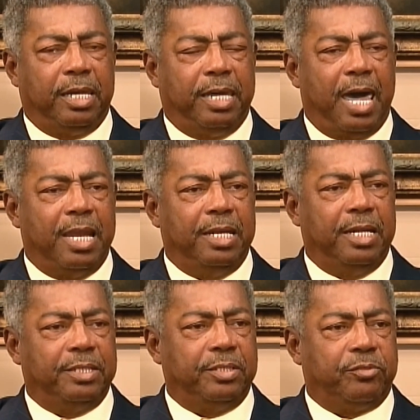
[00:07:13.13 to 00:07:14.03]
getting
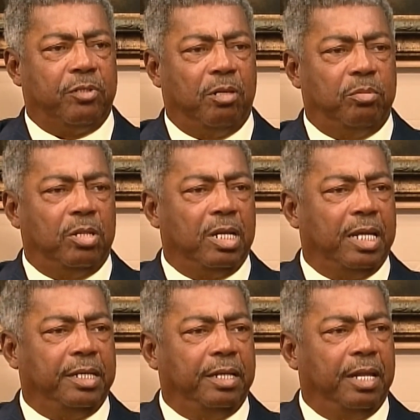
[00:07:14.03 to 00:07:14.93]
into trouble
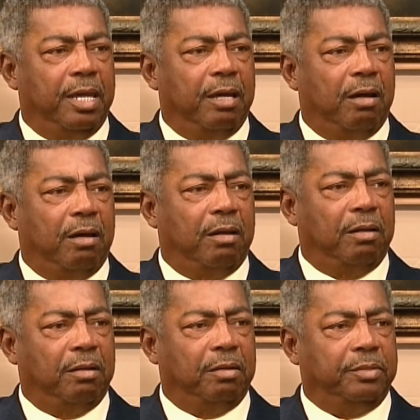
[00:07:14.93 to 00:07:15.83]
and
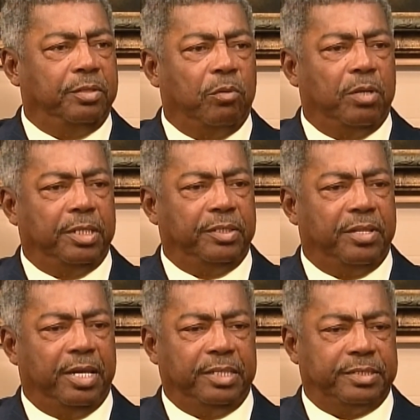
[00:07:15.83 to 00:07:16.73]
doing
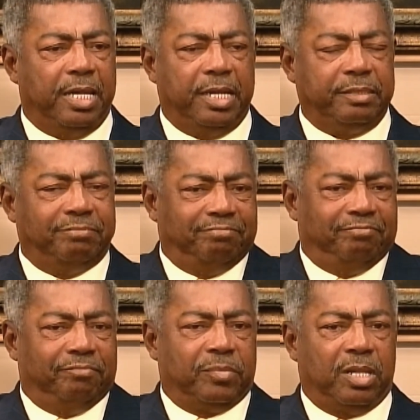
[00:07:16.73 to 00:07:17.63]
things that
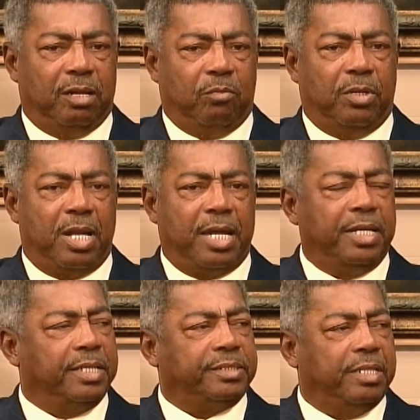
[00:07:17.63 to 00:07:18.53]
were not
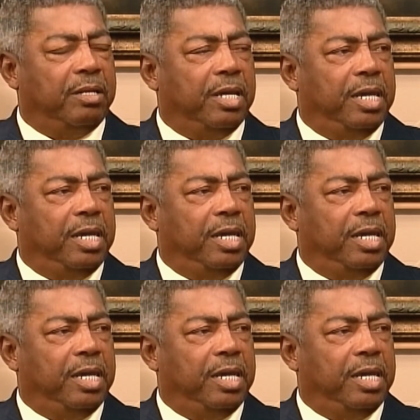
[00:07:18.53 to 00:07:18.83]
necessary.